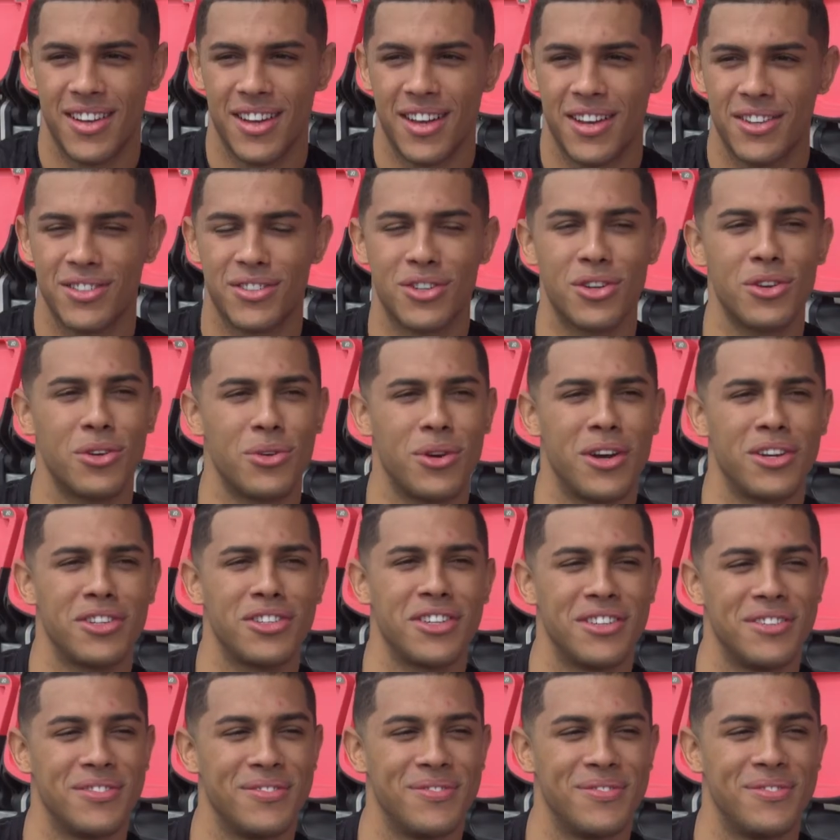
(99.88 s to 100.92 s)
That's a good
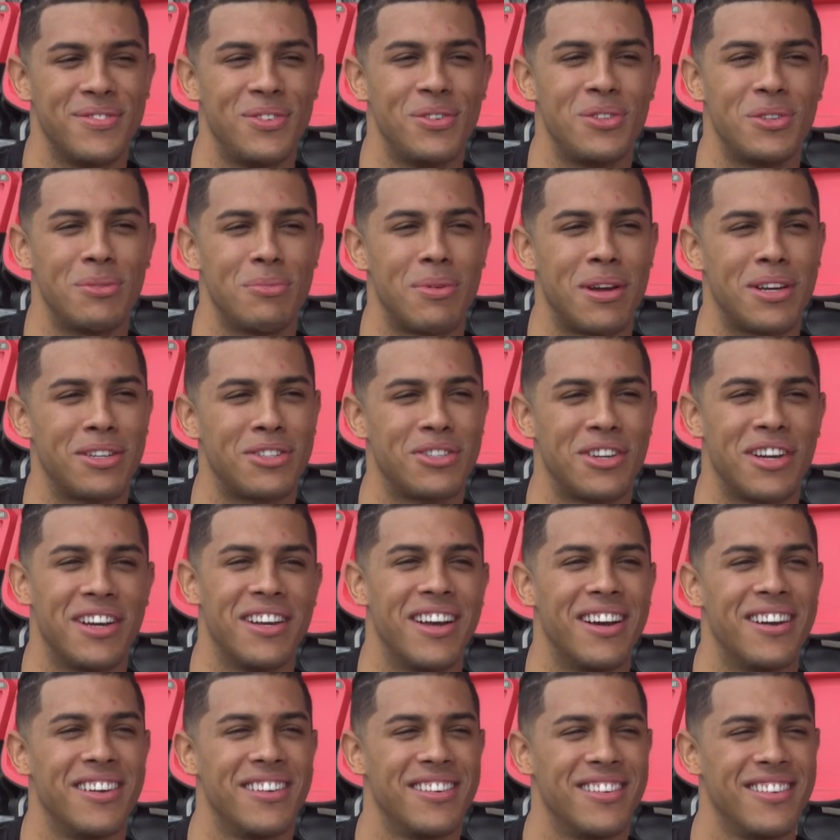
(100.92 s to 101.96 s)
question. Who's the best trainer?